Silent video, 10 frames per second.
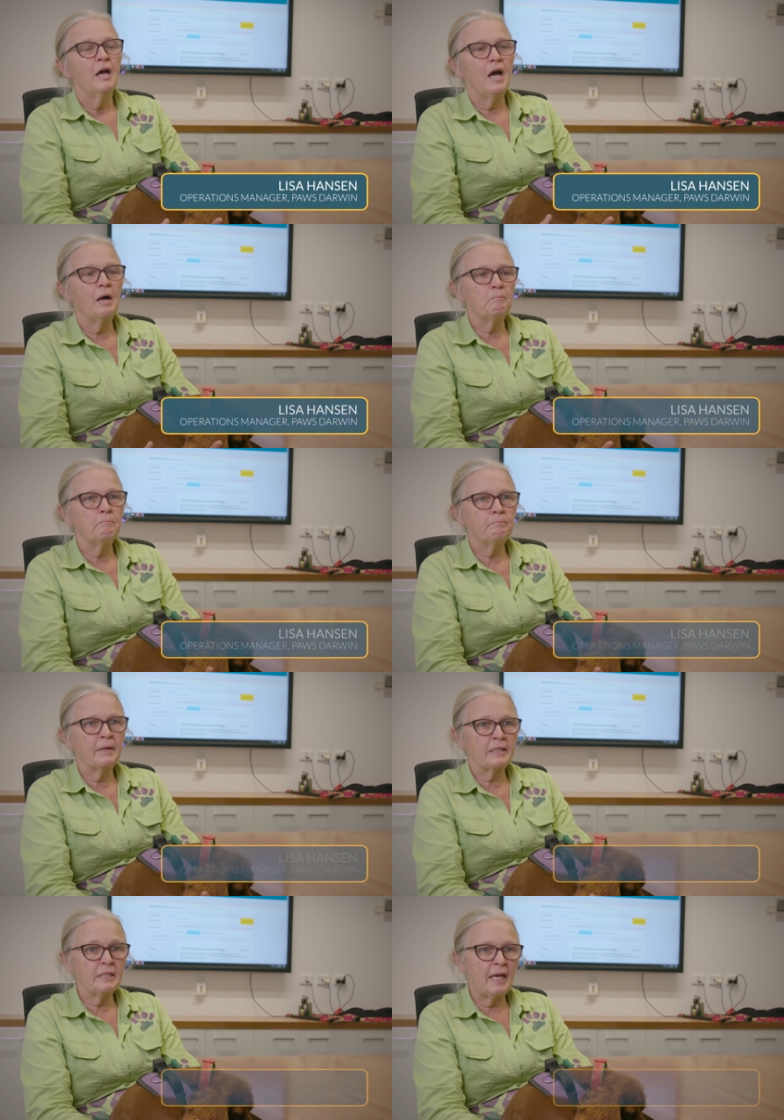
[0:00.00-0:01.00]

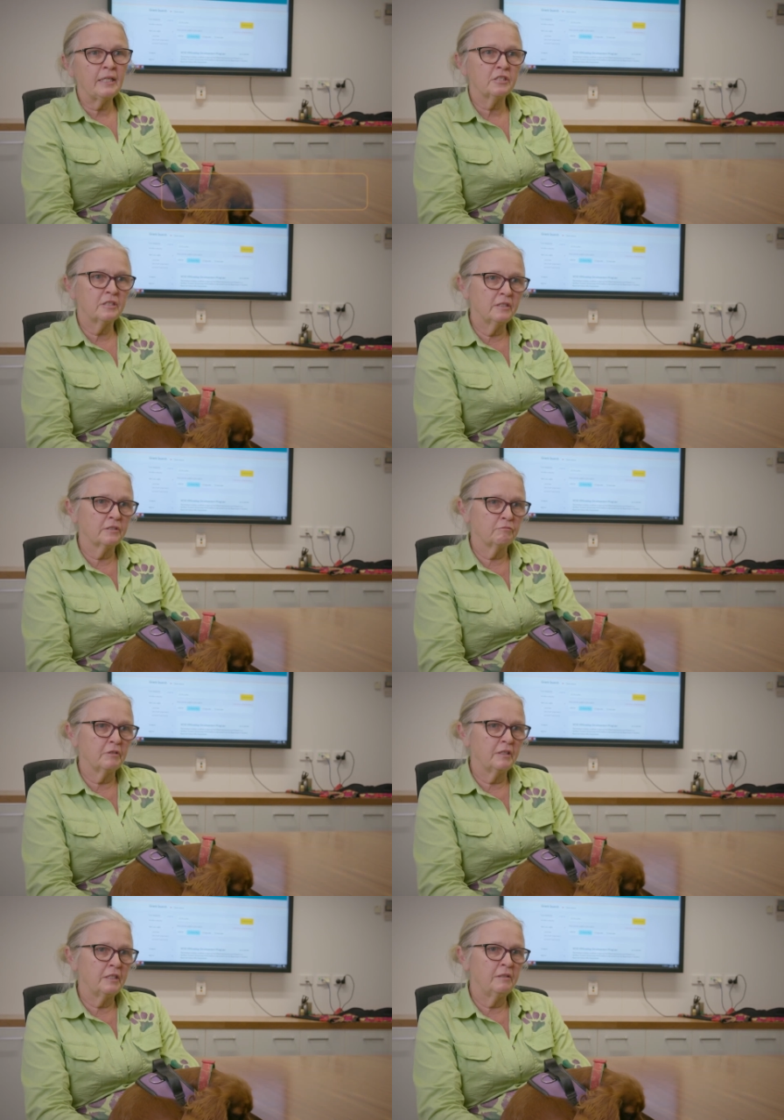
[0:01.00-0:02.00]
But it actually is
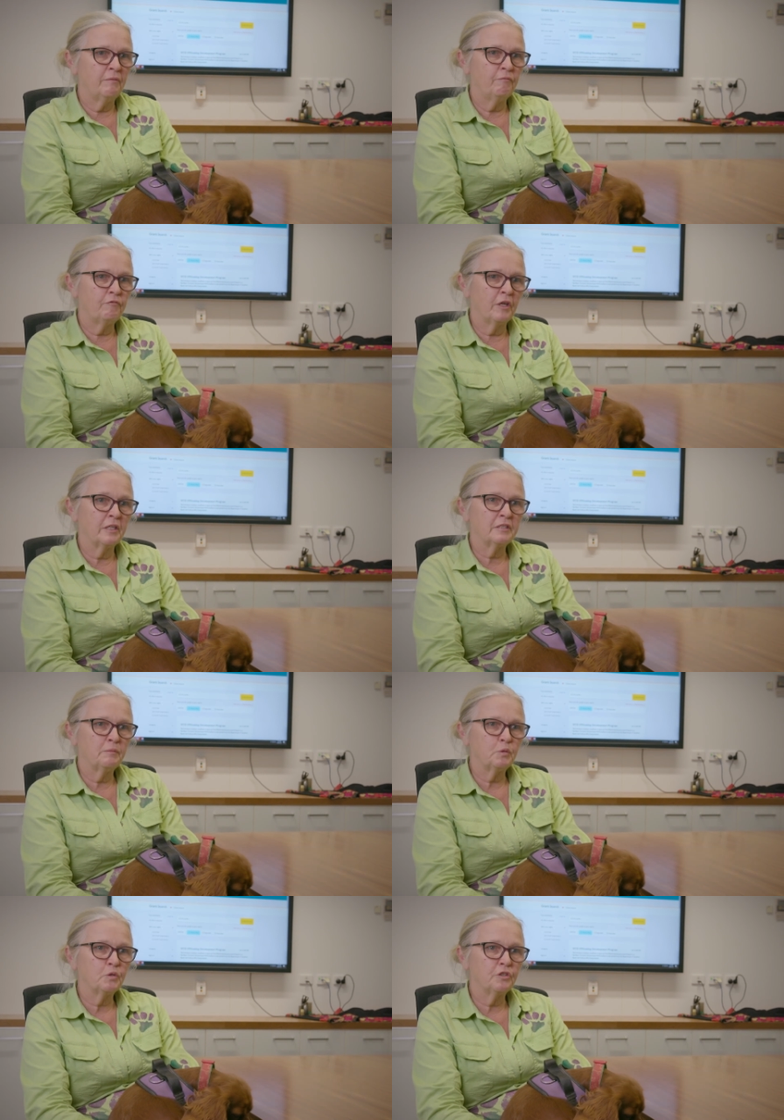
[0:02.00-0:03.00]
really fairly
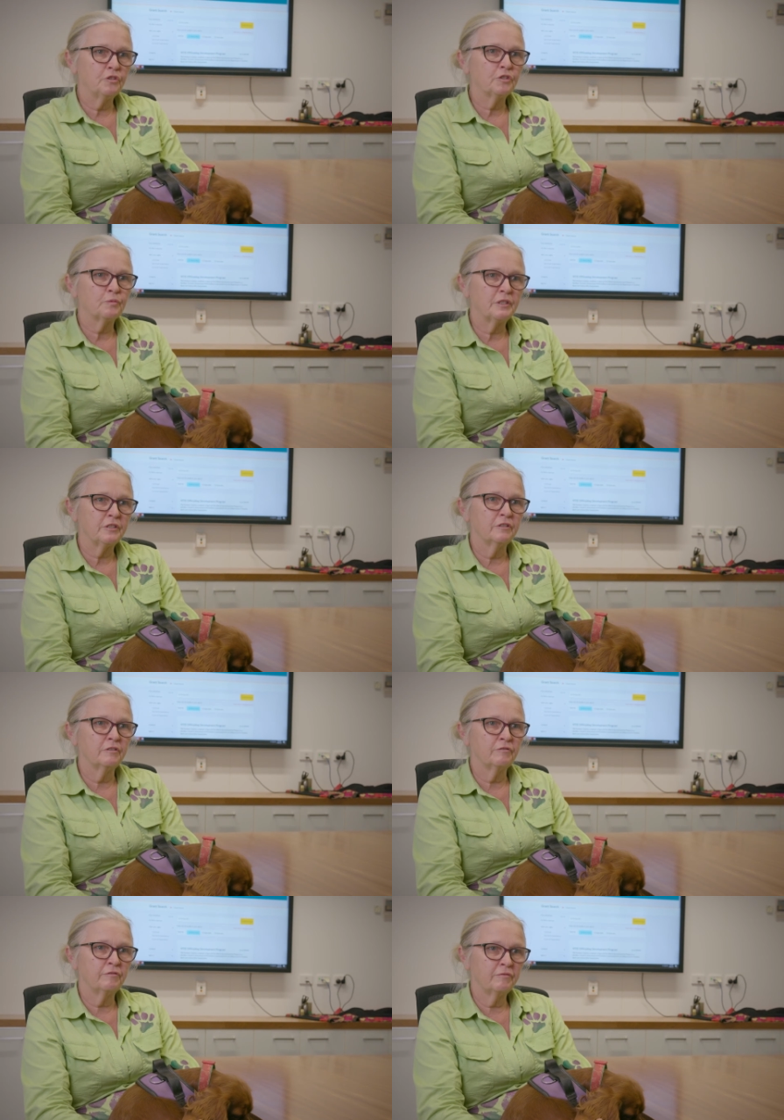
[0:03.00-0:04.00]
simple to use once
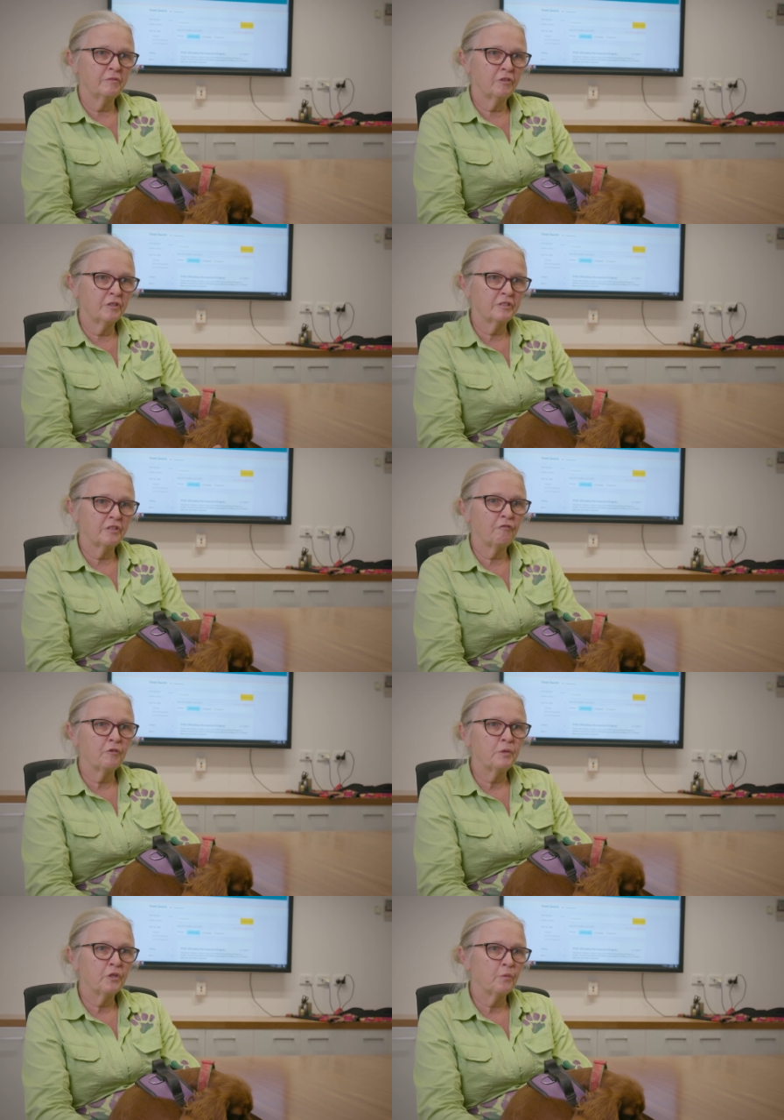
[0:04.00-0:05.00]
you've got yourself
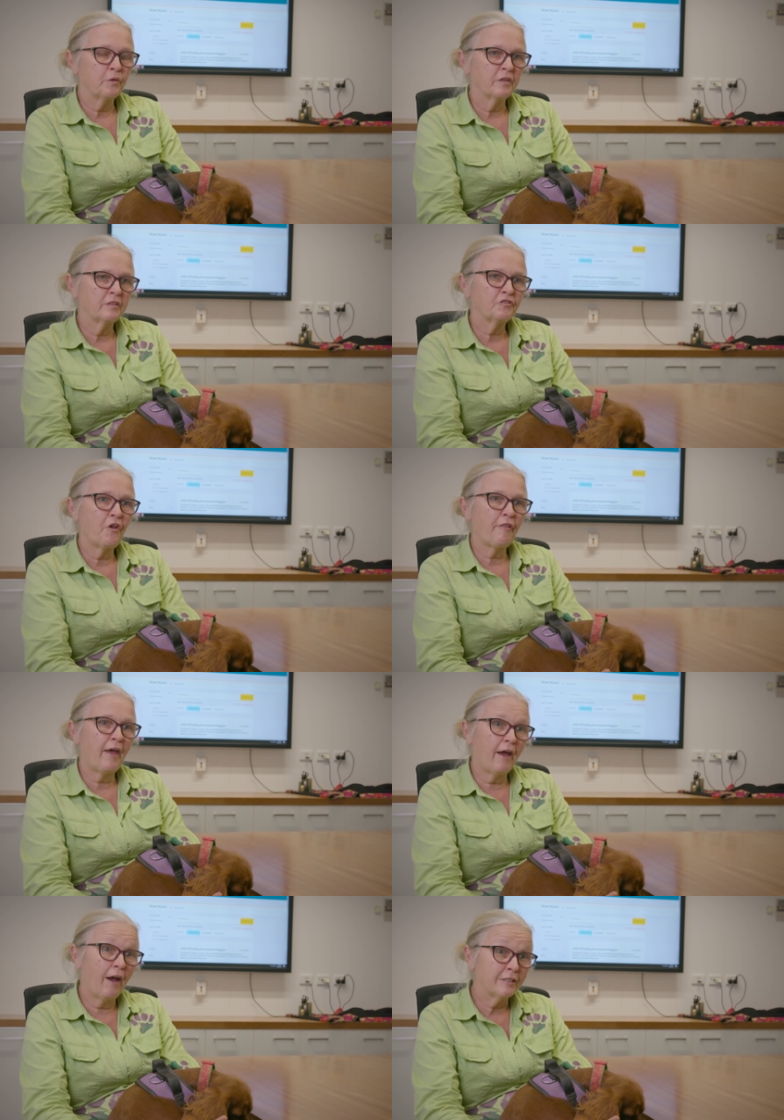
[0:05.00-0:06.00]
familiar with it. It's not
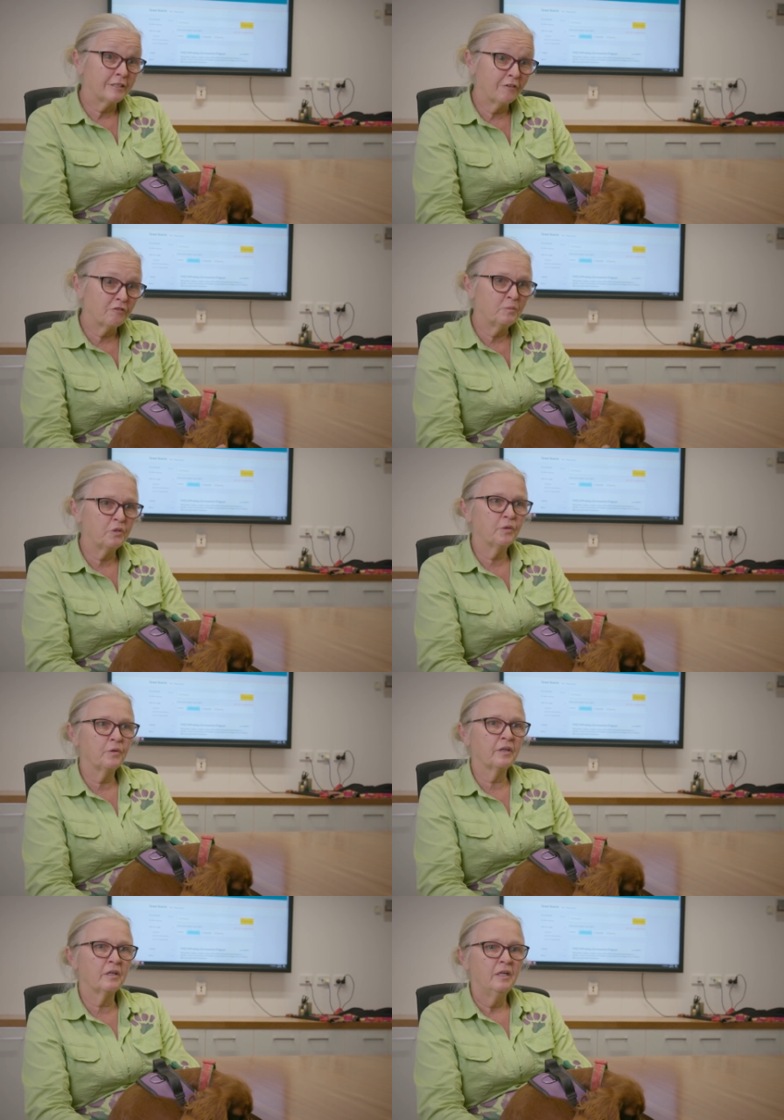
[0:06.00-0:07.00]
that hard to get familiar
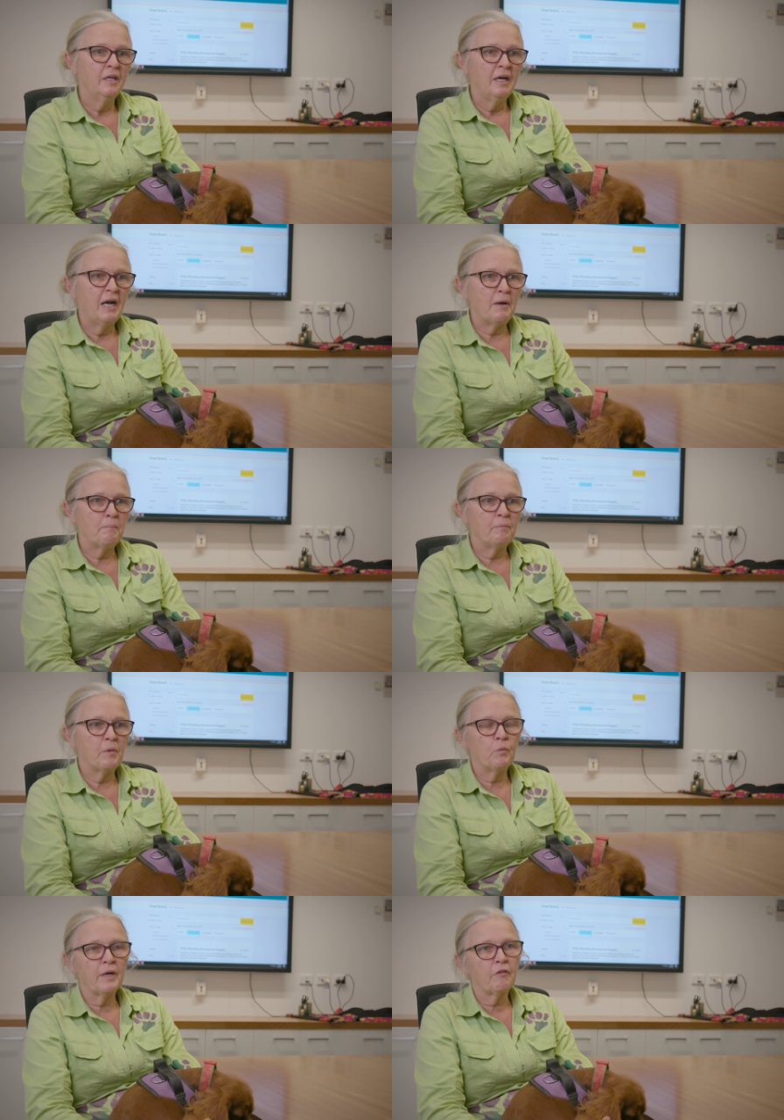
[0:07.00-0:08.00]
with it.
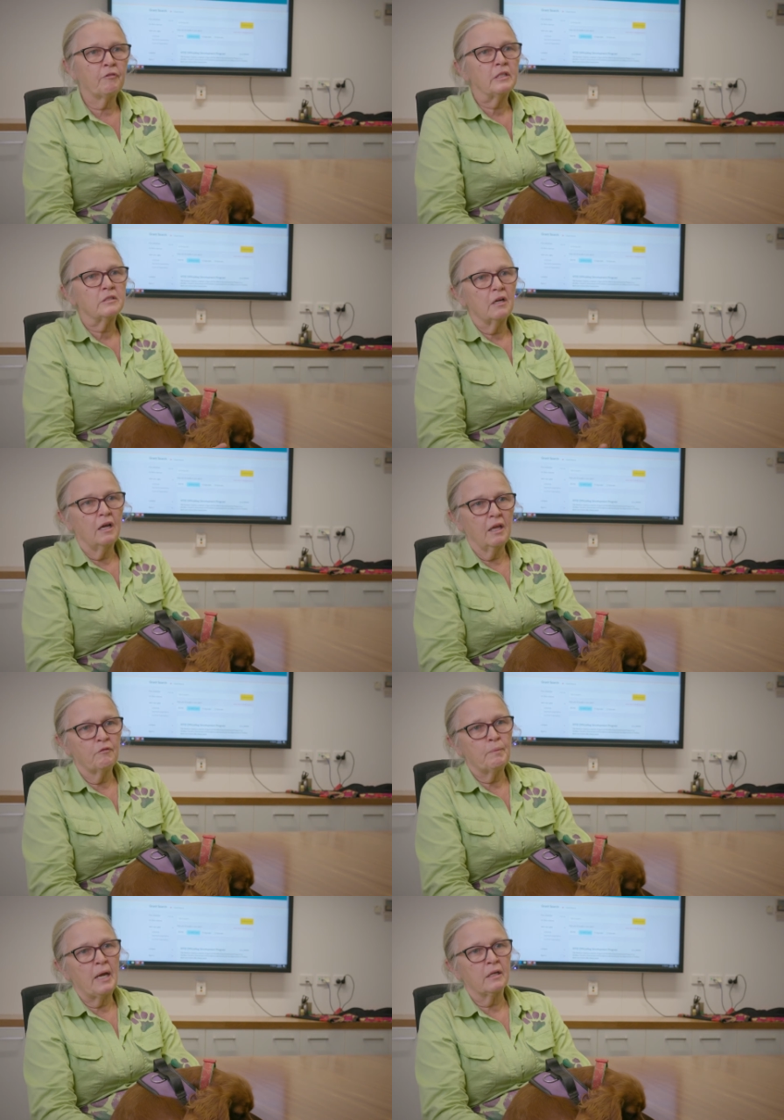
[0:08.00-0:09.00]
One of the things that I love
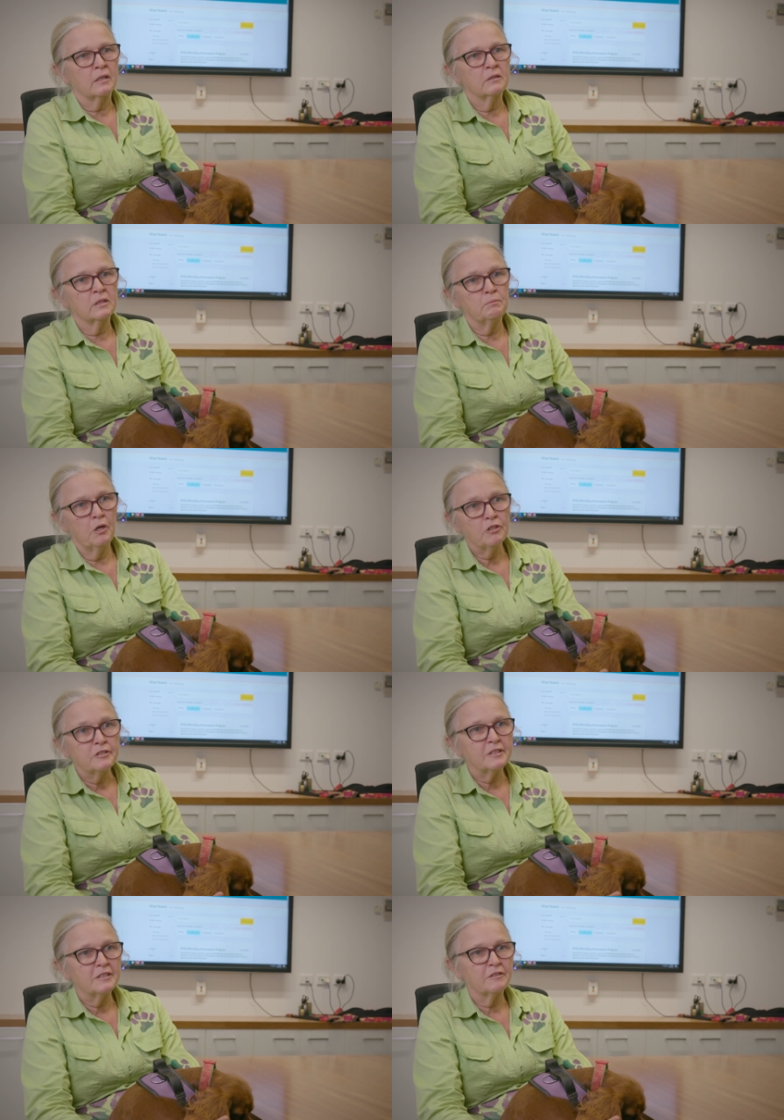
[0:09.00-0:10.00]
about it the
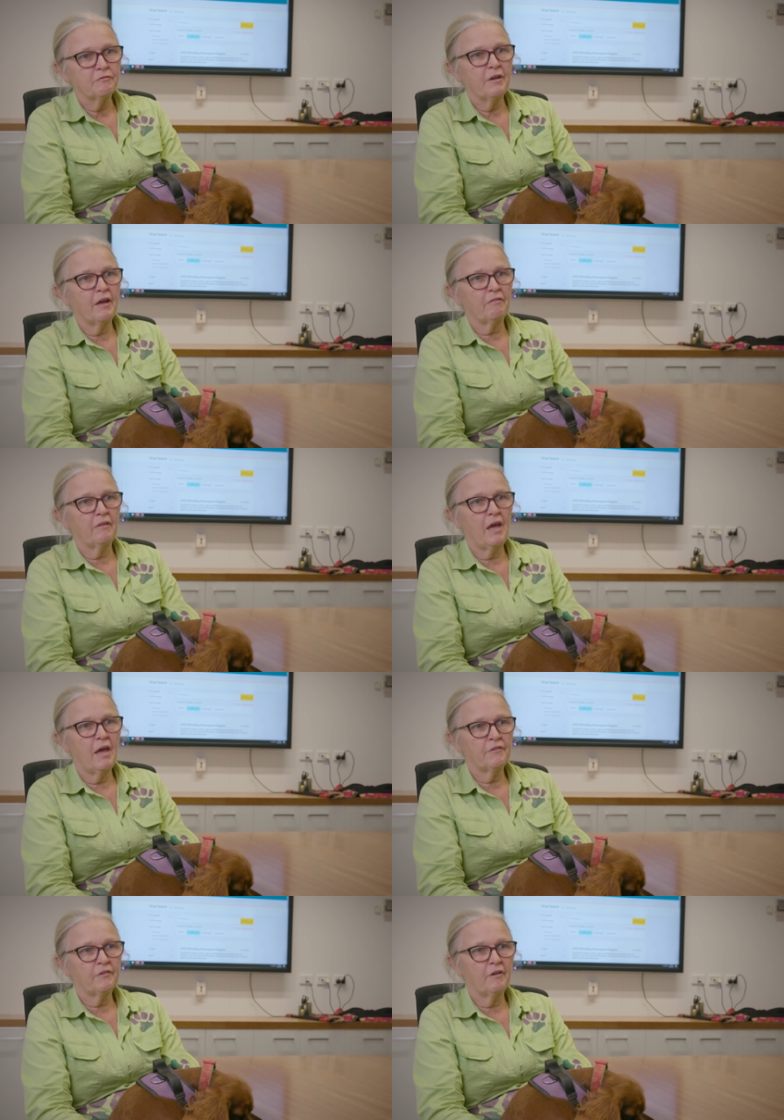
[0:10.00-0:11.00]
most is the fact
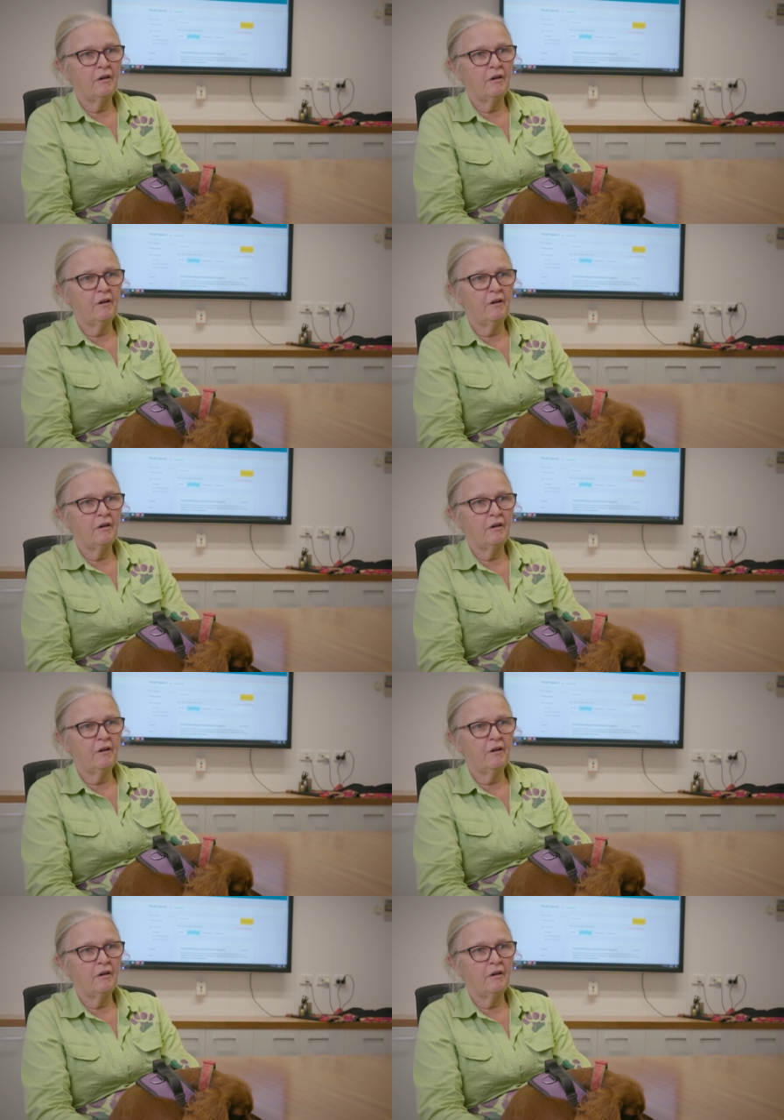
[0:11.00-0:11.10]
that